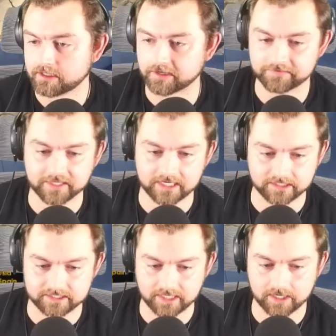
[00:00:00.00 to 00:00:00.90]
if that
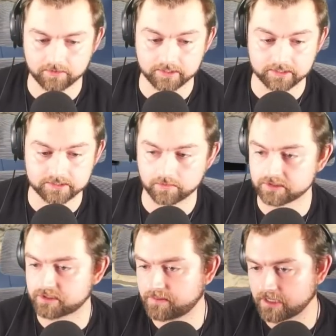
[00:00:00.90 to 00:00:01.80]
is how it is going
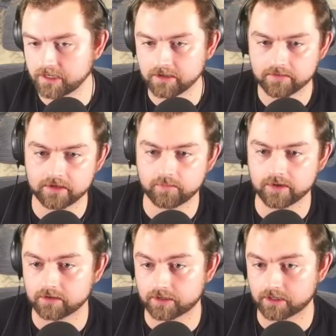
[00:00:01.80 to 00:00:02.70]
to be, then we
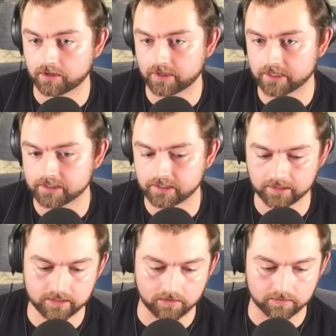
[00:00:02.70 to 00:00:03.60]
are going to go ahead and
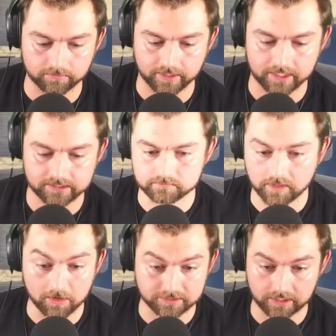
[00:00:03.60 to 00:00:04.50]
delete all of that.
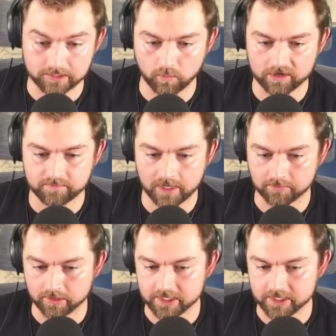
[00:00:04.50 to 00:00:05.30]
I'll delete one of my Marine